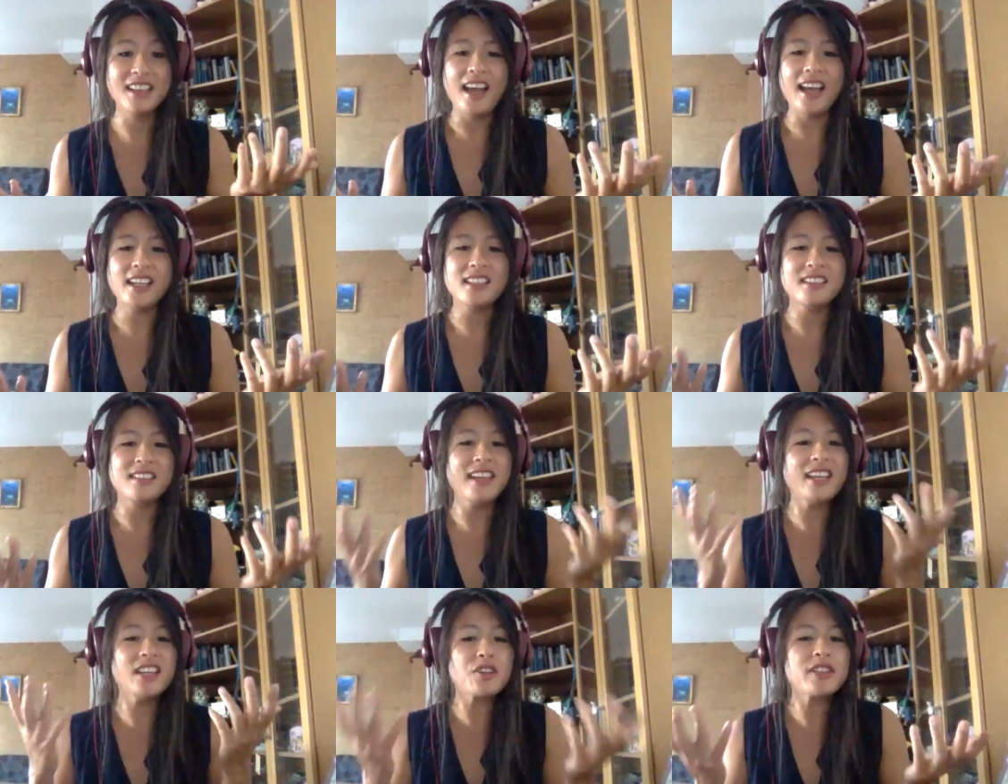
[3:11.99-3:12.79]
And
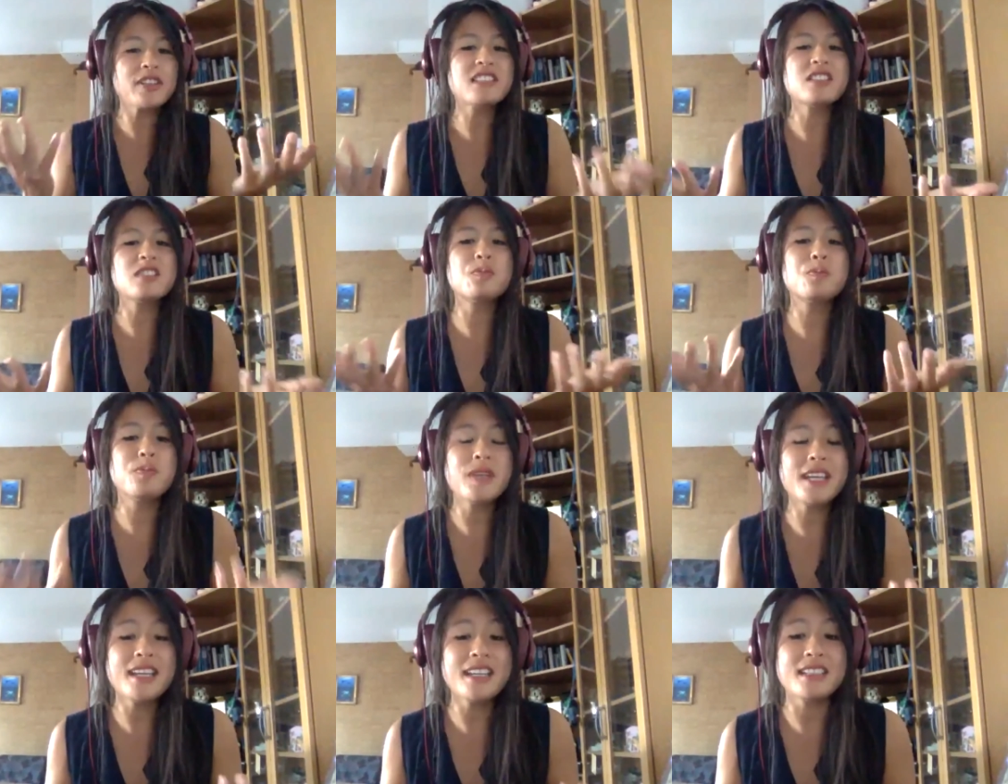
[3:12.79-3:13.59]
the increasing
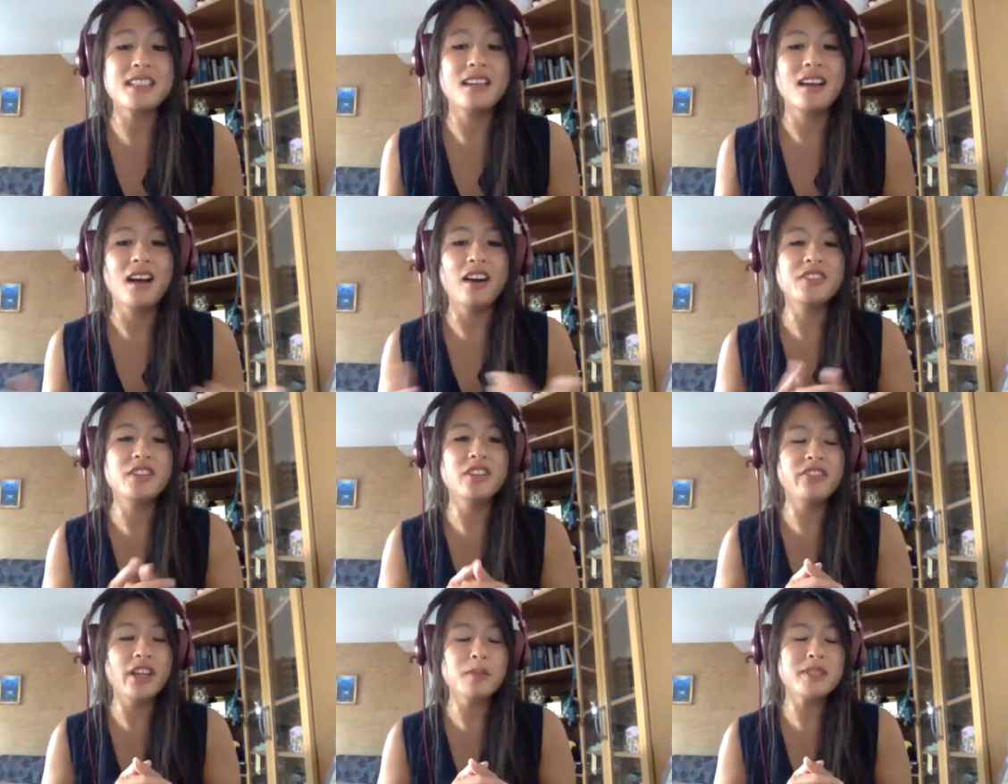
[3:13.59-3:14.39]
speed of
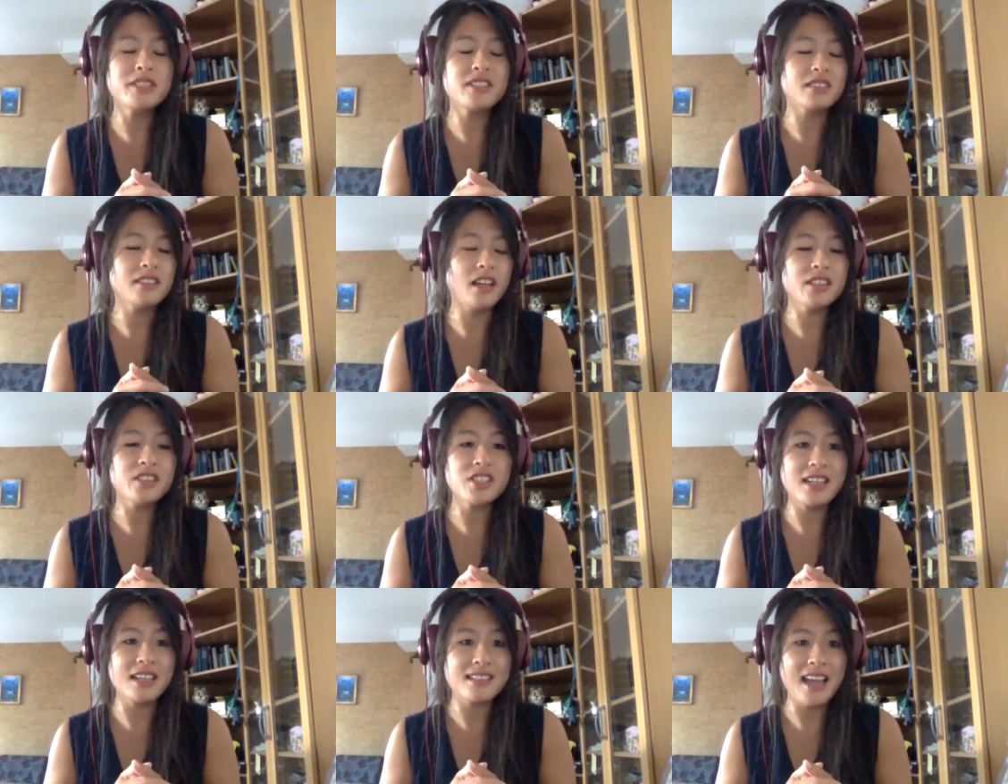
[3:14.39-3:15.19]
development
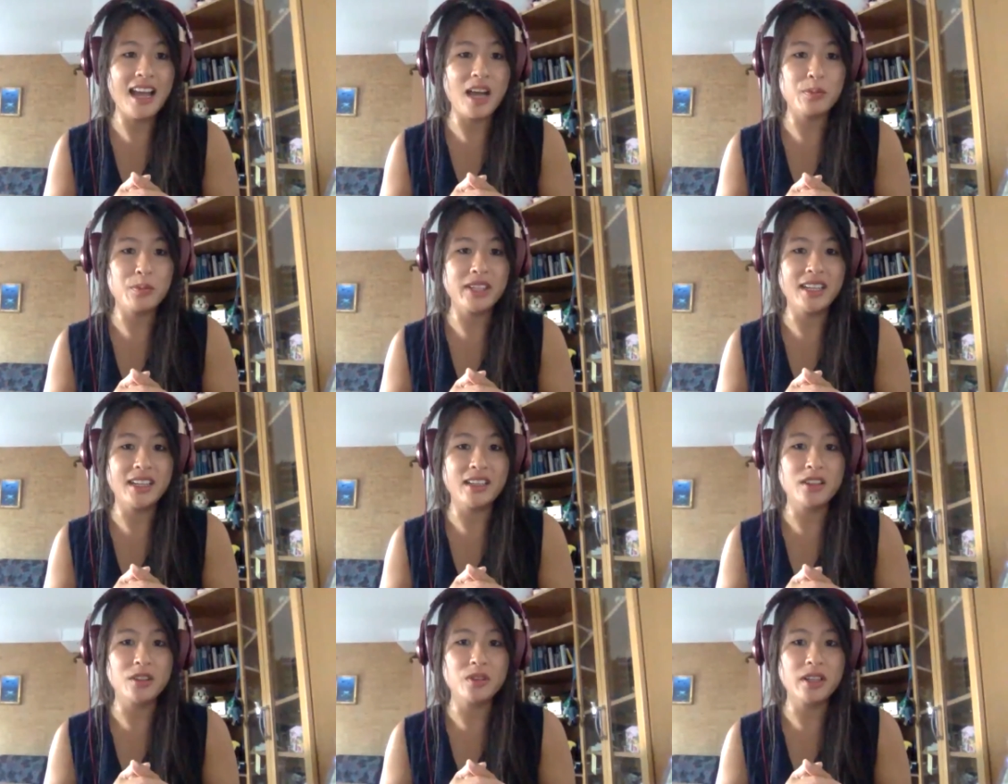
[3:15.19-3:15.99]
technology that is
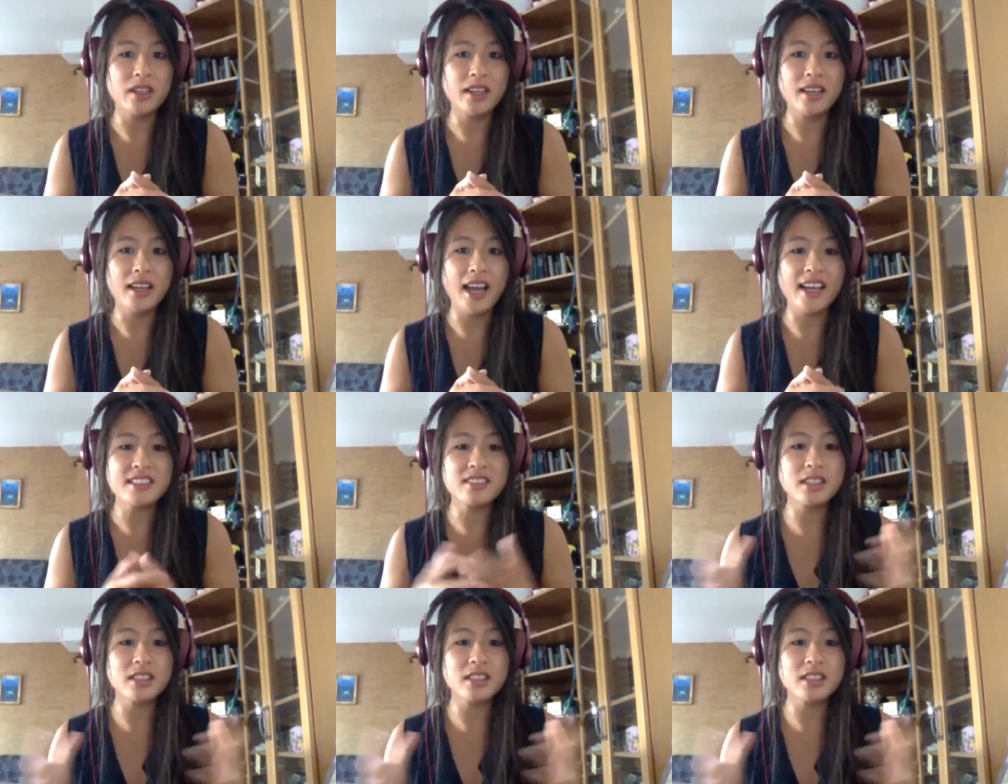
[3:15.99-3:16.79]
happening has
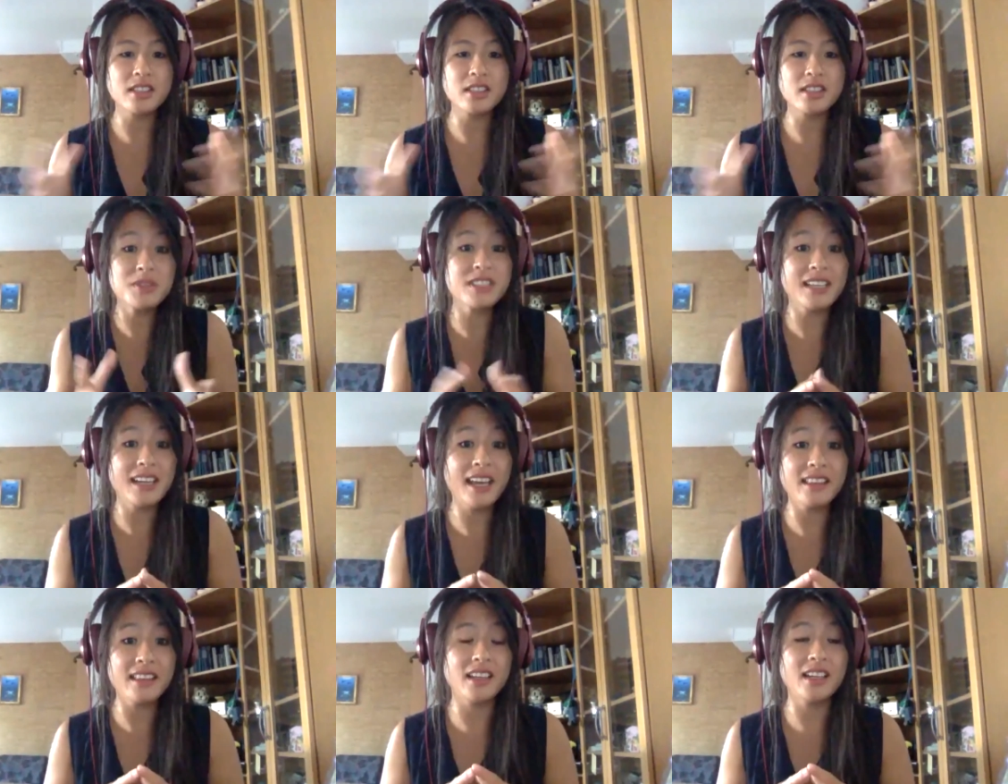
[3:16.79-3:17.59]
come
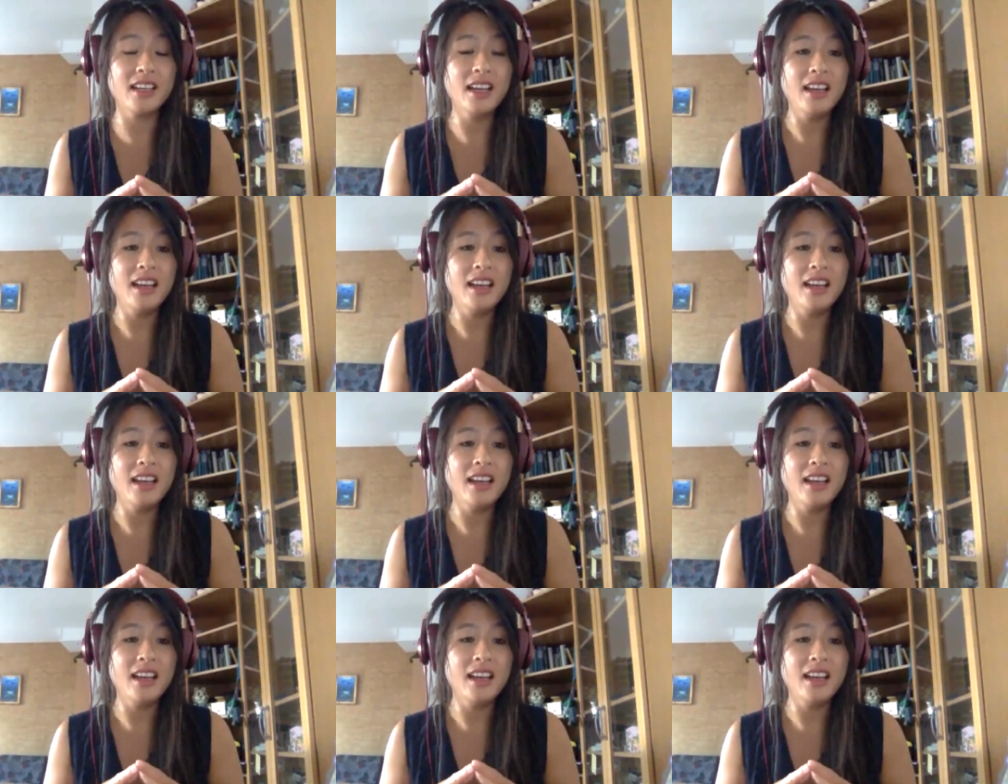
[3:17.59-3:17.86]
together